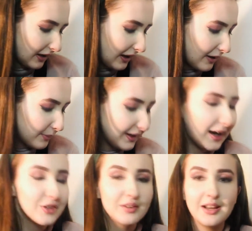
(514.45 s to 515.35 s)
But yeah,
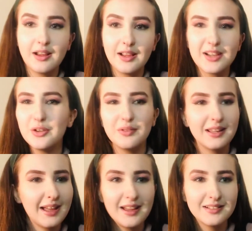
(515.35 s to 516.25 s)
I'd really like, I don't really
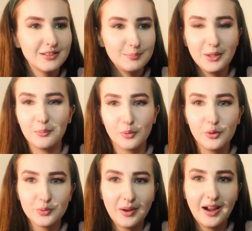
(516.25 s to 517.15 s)
care to be on
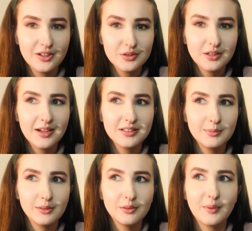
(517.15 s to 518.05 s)
Broadway, I just like to
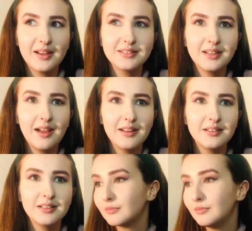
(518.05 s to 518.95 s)
be on the West
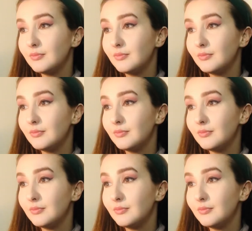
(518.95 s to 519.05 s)
End.